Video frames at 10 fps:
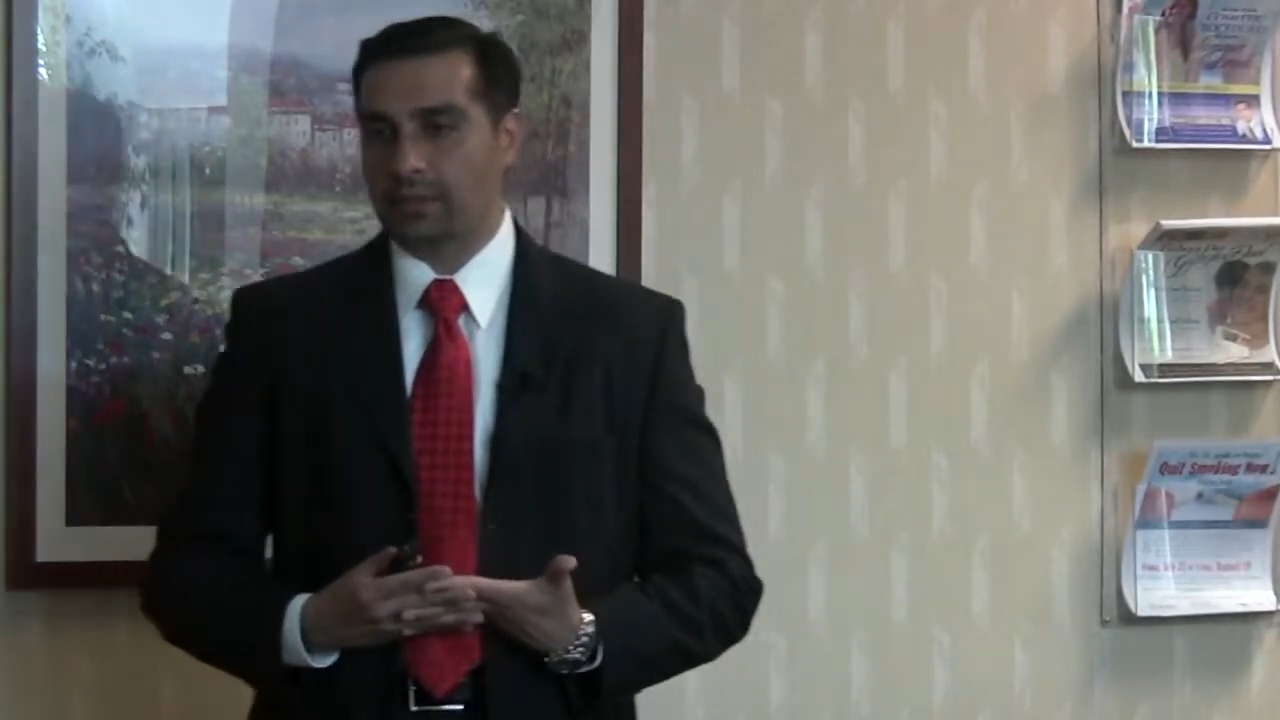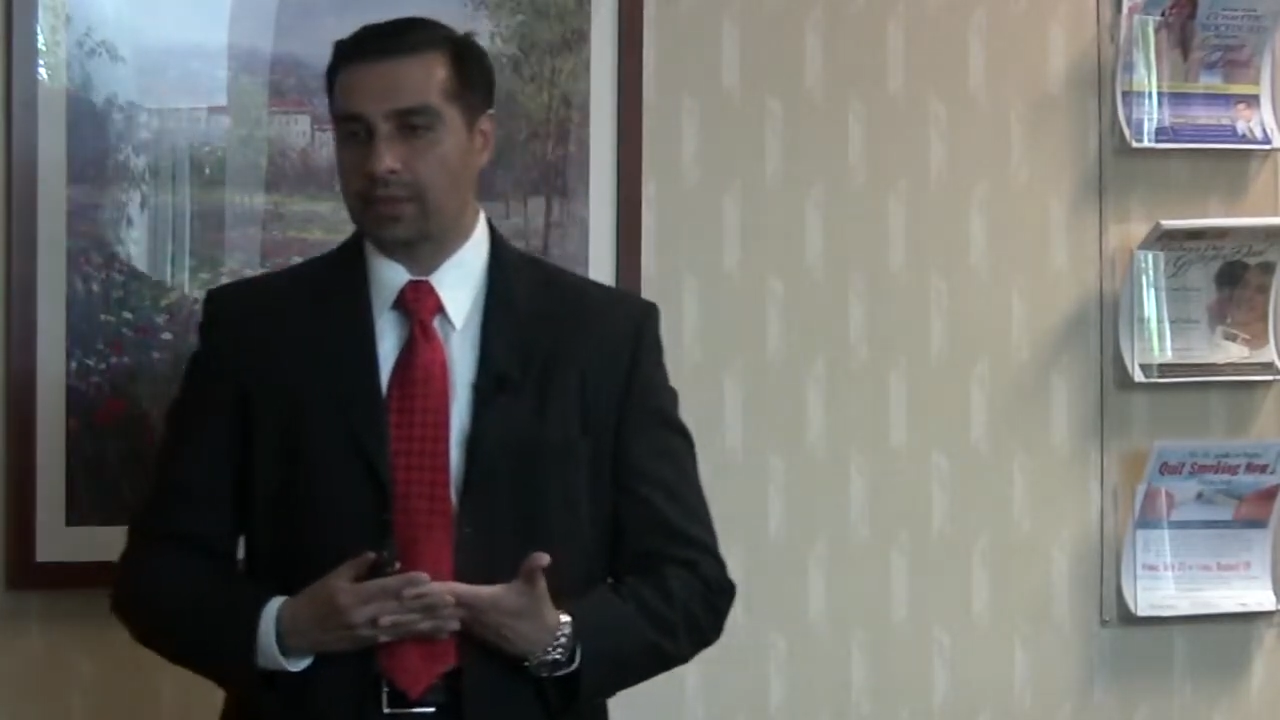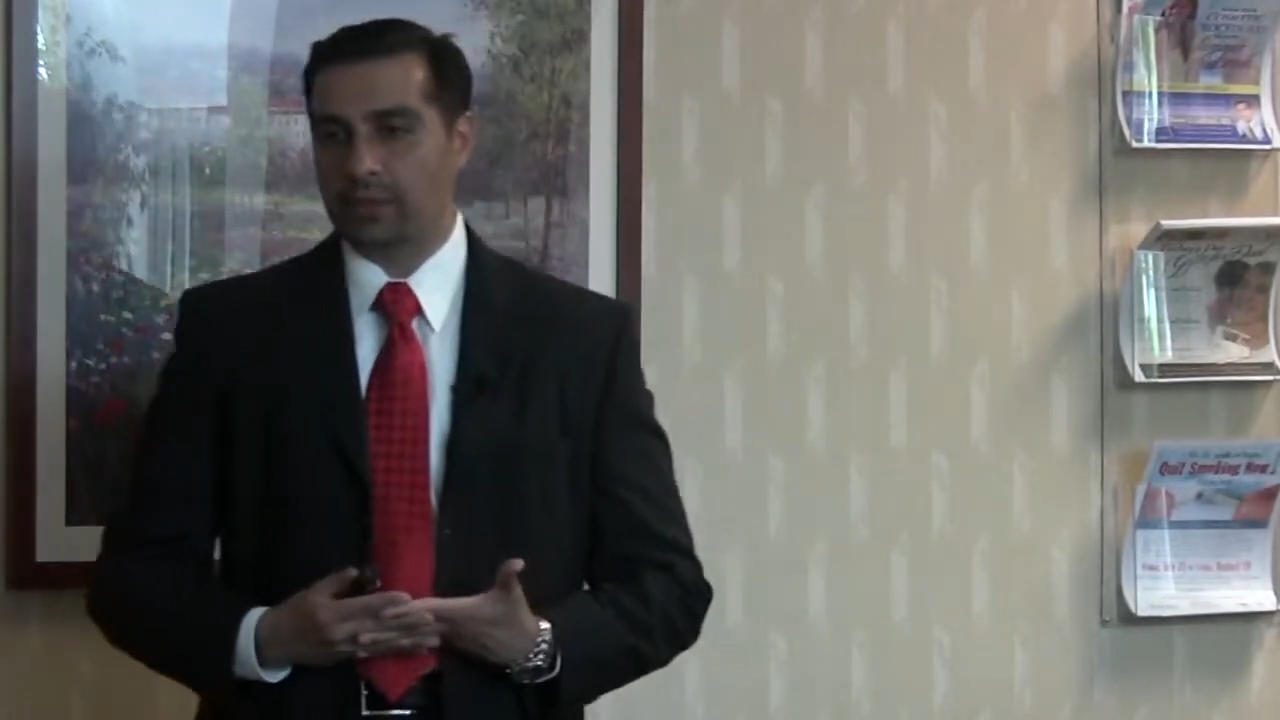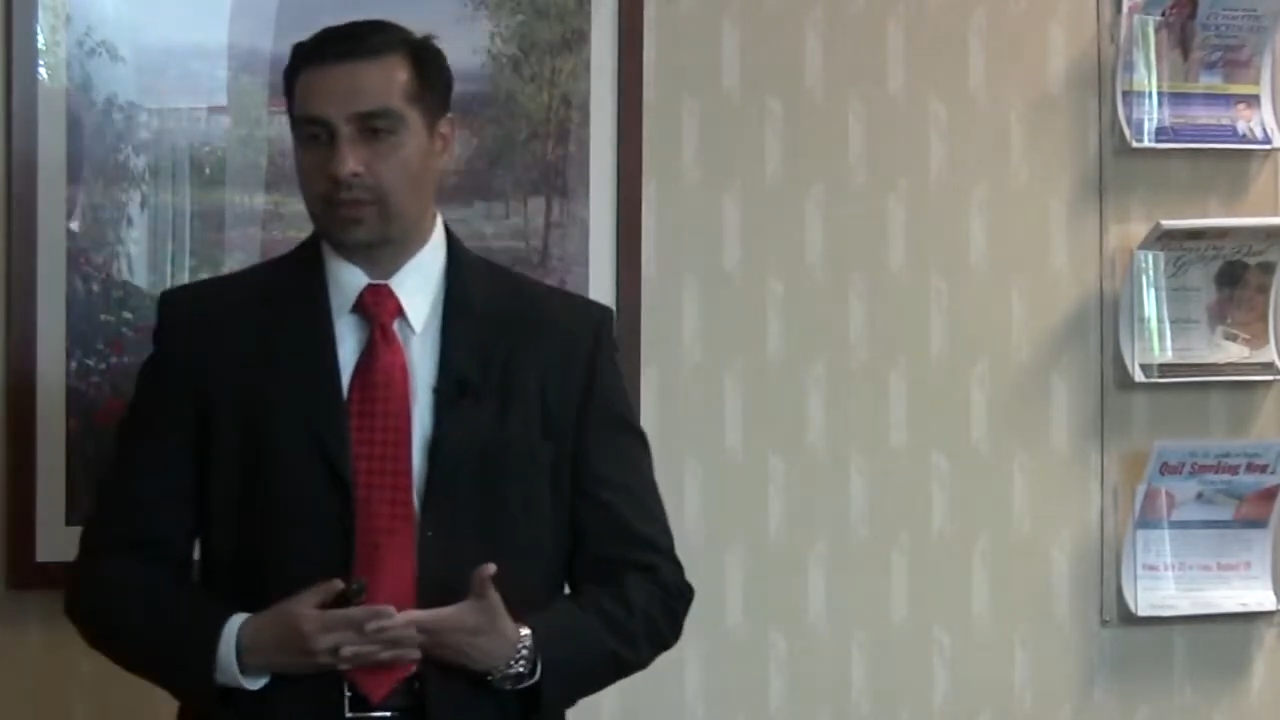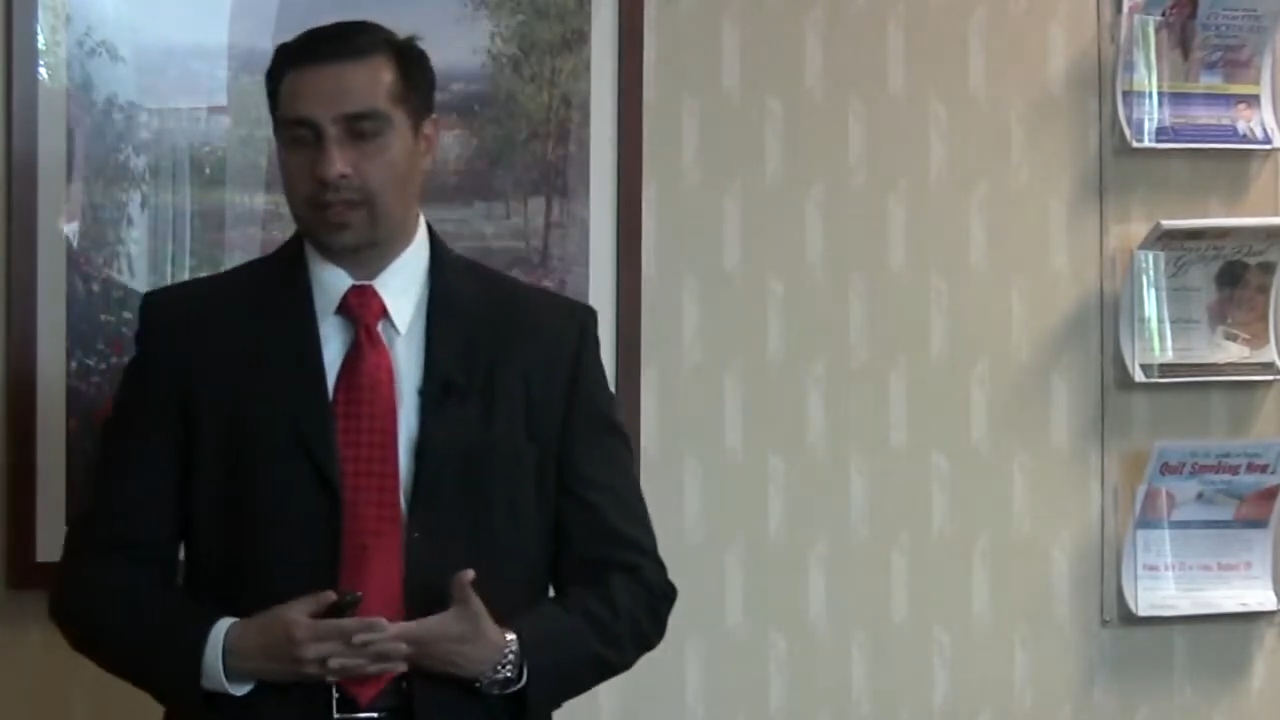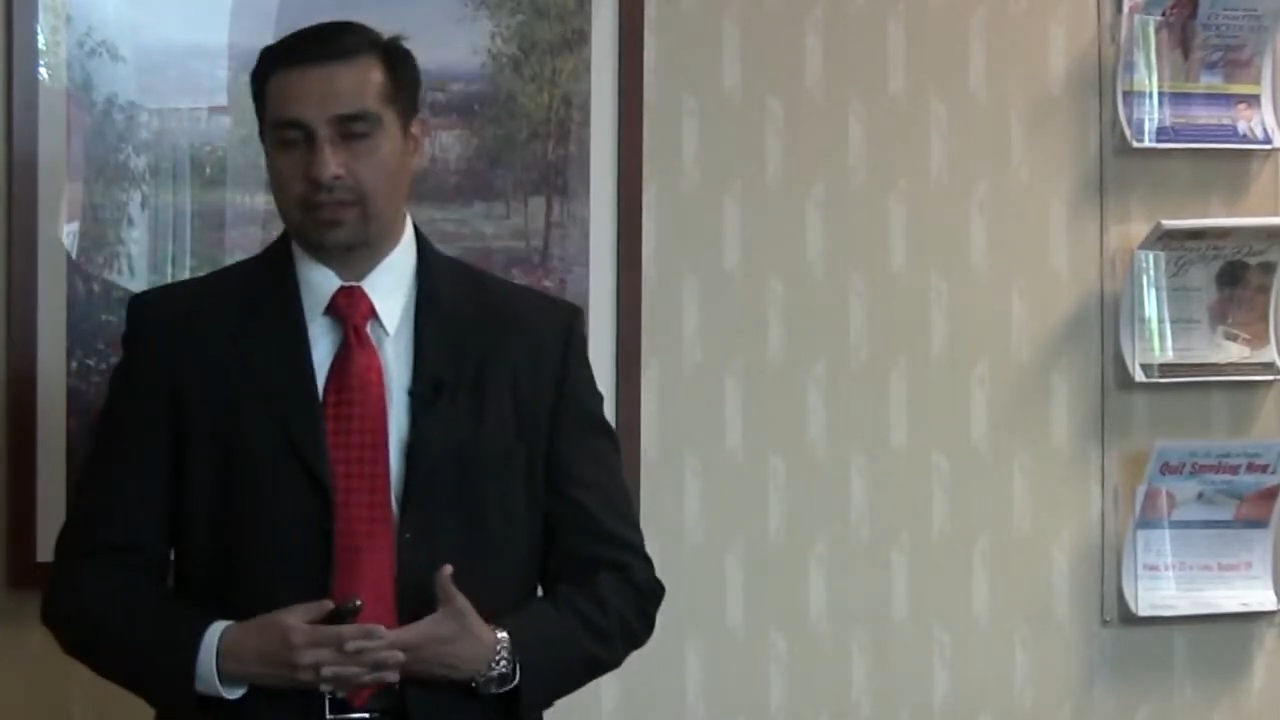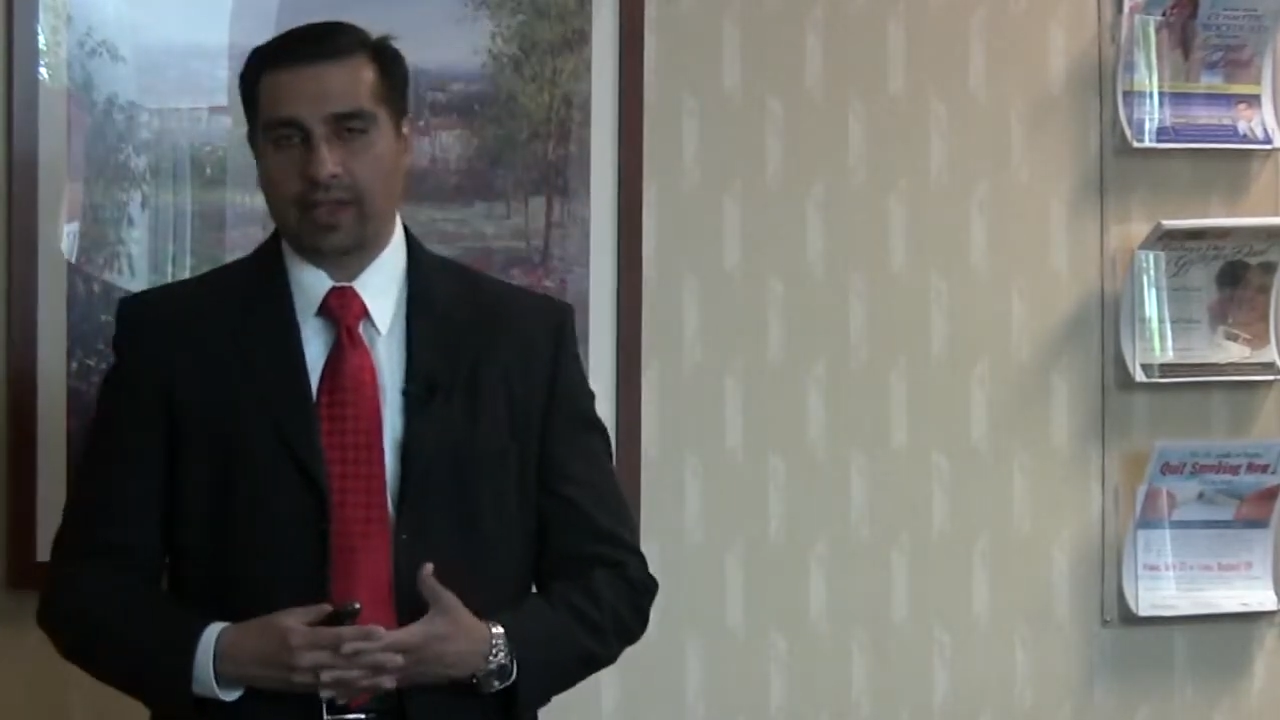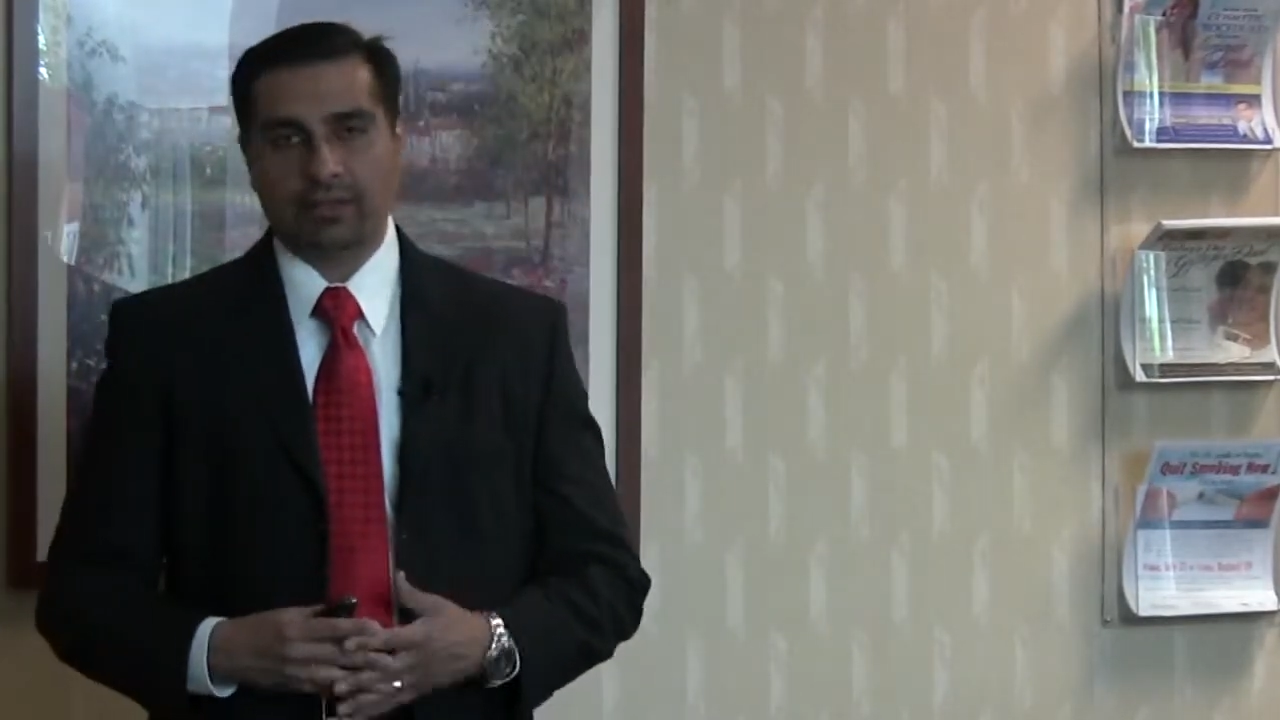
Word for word: that people have